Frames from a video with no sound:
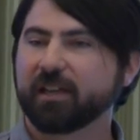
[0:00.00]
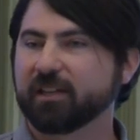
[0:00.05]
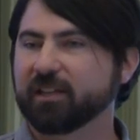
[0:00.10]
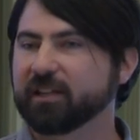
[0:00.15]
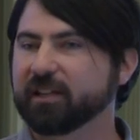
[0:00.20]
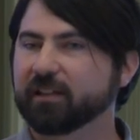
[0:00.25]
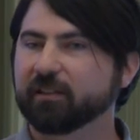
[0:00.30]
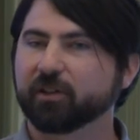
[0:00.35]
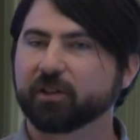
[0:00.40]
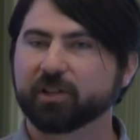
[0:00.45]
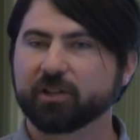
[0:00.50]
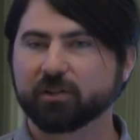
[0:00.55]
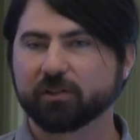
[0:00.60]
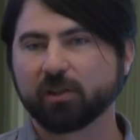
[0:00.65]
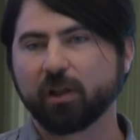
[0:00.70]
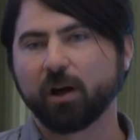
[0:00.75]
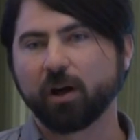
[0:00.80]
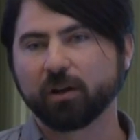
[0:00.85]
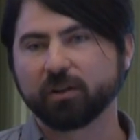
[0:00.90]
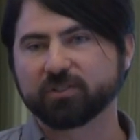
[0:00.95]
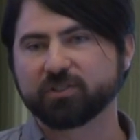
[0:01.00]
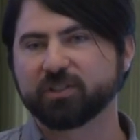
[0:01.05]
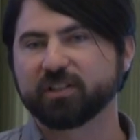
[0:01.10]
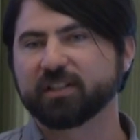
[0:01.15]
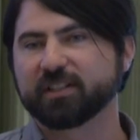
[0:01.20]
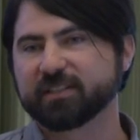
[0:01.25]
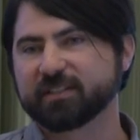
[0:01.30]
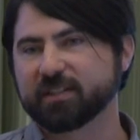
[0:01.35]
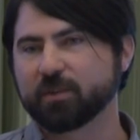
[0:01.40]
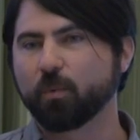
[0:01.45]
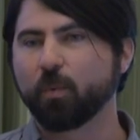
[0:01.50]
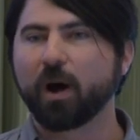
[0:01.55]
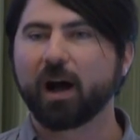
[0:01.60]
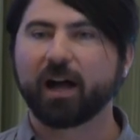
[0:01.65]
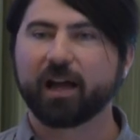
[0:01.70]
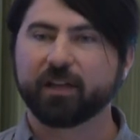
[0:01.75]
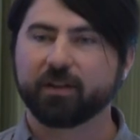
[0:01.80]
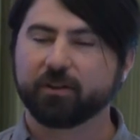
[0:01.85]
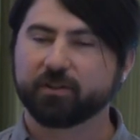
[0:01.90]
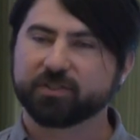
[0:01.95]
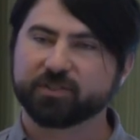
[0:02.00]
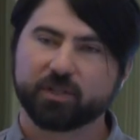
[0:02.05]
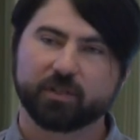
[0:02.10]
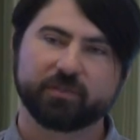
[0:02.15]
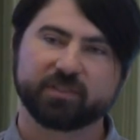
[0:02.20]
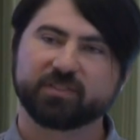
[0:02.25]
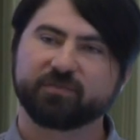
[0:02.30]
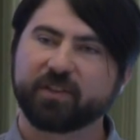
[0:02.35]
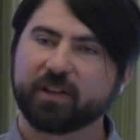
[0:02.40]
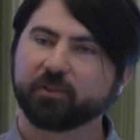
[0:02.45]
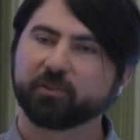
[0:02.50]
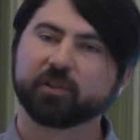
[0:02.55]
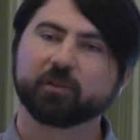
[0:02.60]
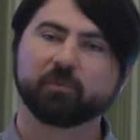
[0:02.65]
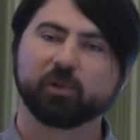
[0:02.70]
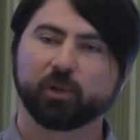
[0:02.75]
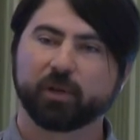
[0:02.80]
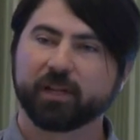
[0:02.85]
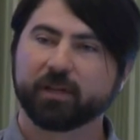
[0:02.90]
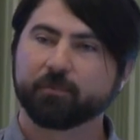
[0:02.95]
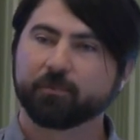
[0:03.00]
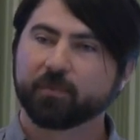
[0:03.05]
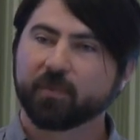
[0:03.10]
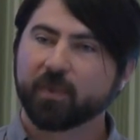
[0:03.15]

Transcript: you need to look at your logs, you need to see why your service failed to deploy.